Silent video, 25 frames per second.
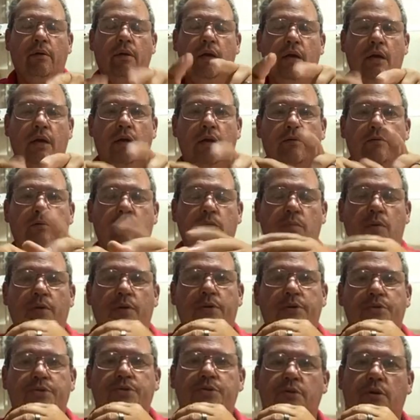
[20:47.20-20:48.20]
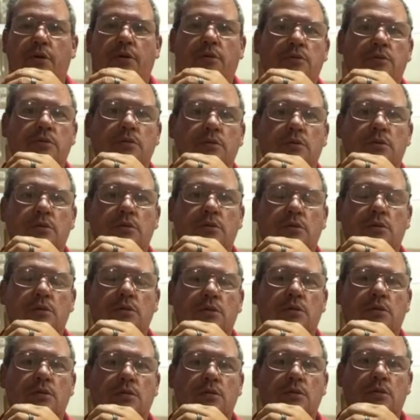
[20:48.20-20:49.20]
in remote control.
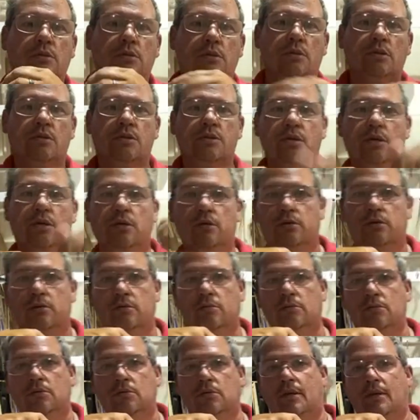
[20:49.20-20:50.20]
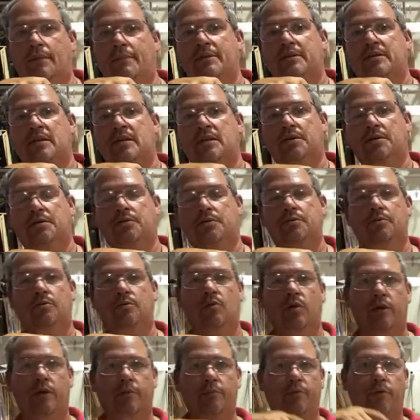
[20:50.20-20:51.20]
So let me tell you
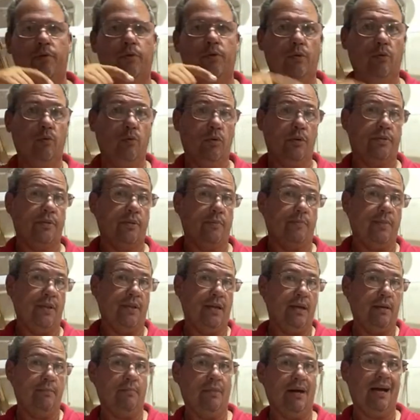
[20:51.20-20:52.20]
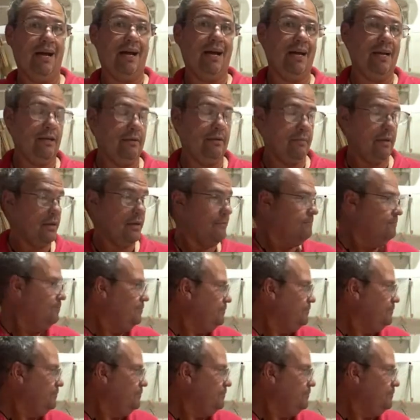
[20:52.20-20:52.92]
what I'm doing with the plane behind me.